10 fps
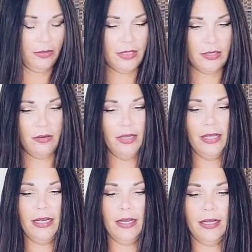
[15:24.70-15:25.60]
what's
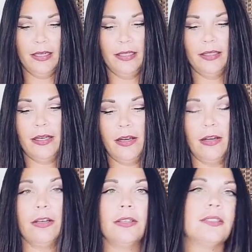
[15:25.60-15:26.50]
going on in the
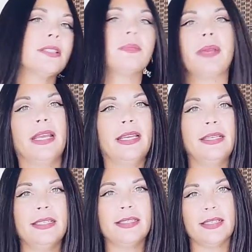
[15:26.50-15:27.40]
heart
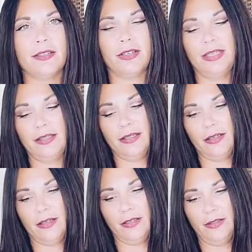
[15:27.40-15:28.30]
space underneath it
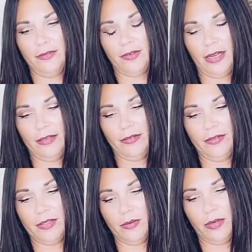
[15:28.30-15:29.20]
all. Five
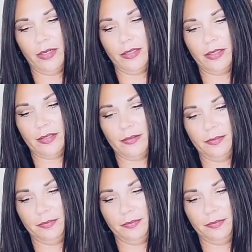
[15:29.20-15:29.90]
of Swords.